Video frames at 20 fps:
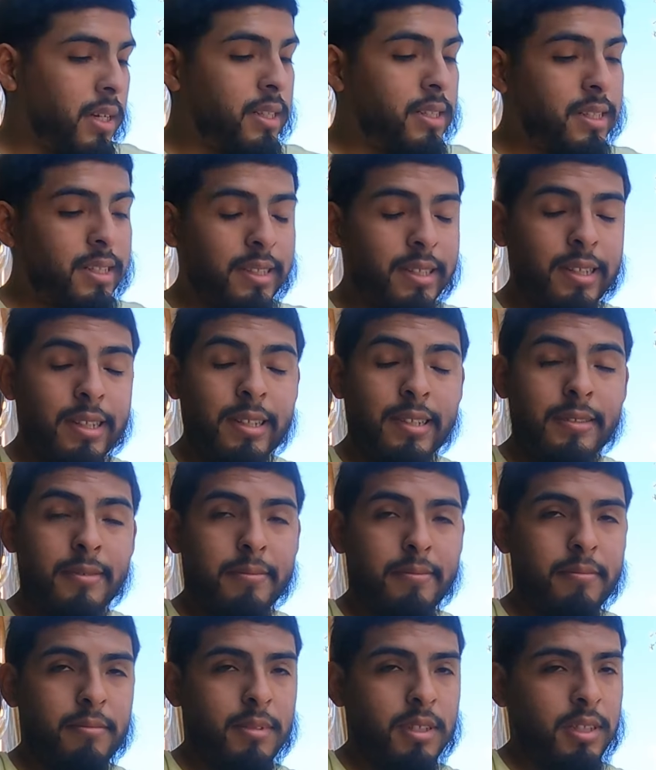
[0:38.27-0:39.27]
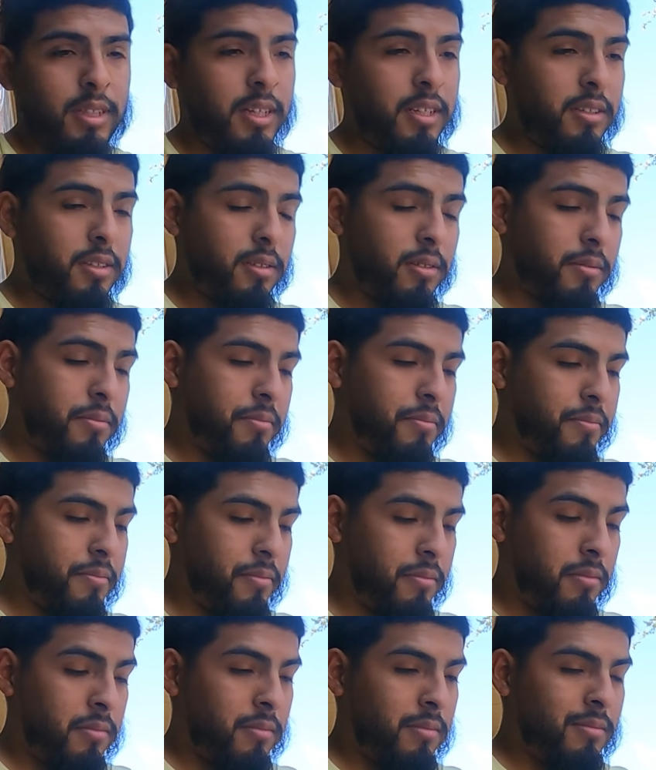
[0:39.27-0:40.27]
it looks good i think so
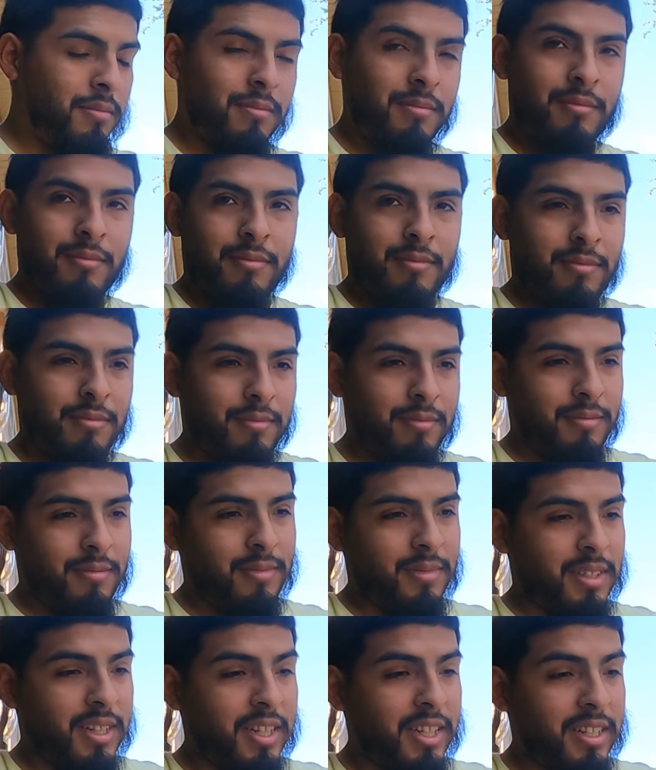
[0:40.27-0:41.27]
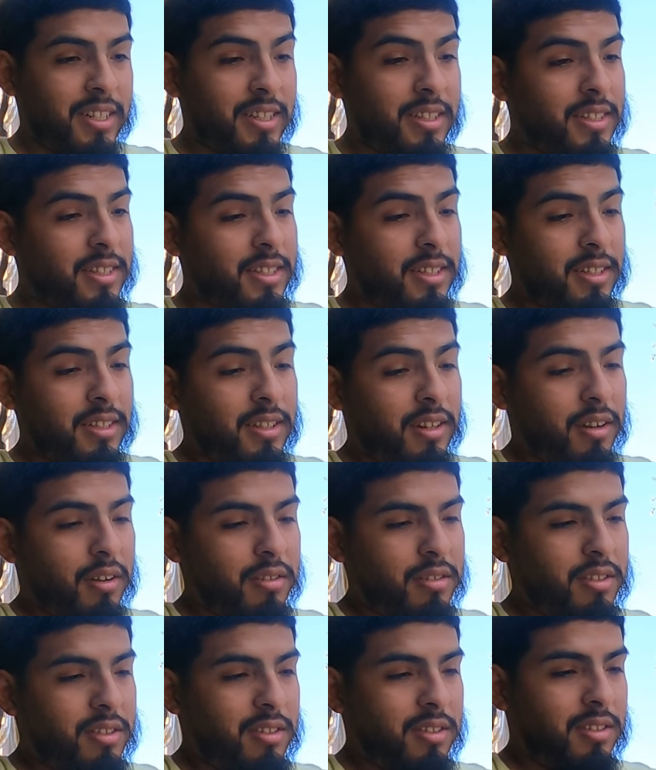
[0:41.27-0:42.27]
i think it looks good you
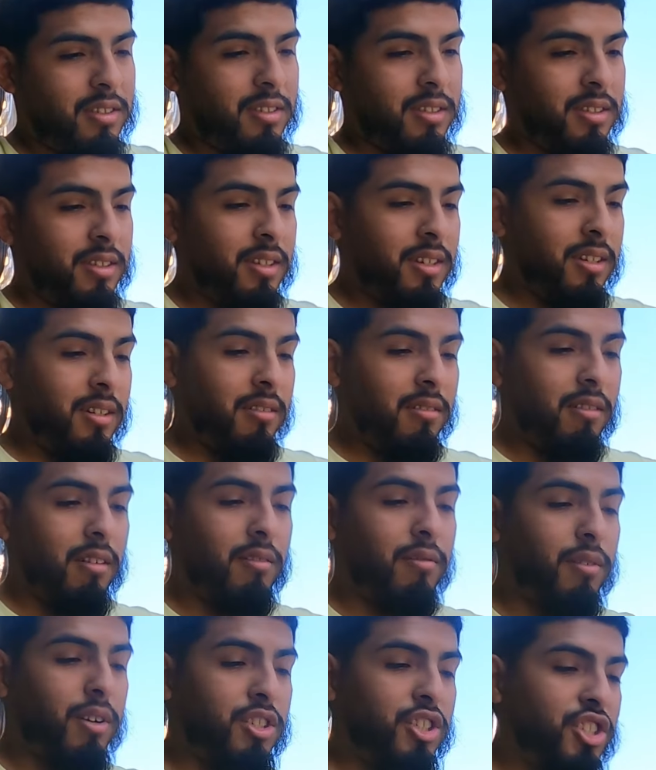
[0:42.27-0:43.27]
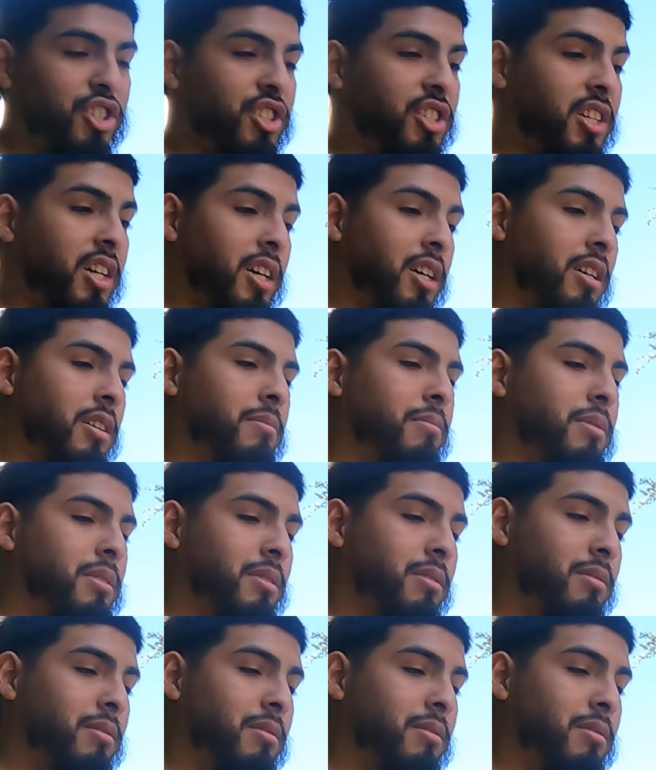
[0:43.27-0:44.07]
know it's a russian job